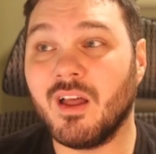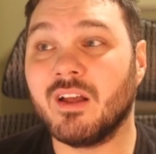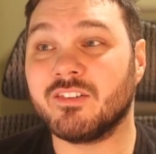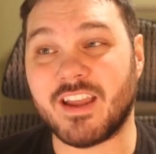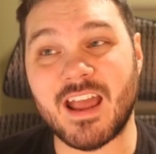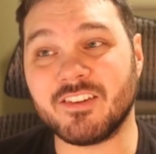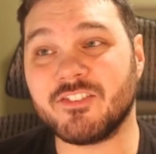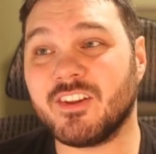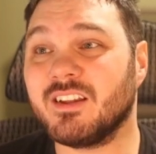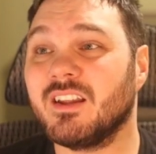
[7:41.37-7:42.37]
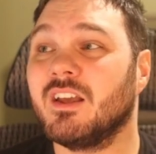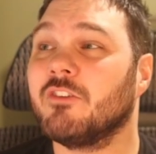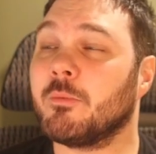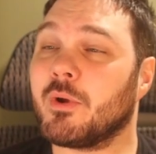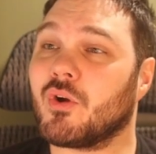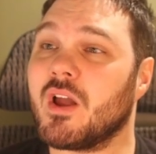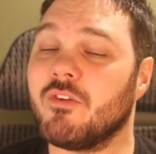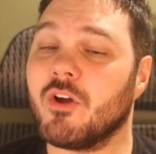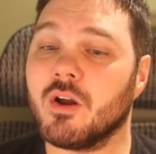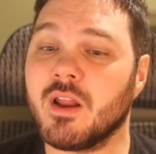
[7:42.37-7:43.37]
to cast it from your
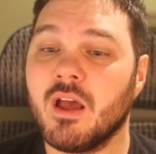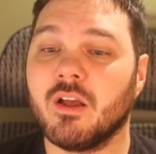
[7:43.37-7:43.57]
graveyard.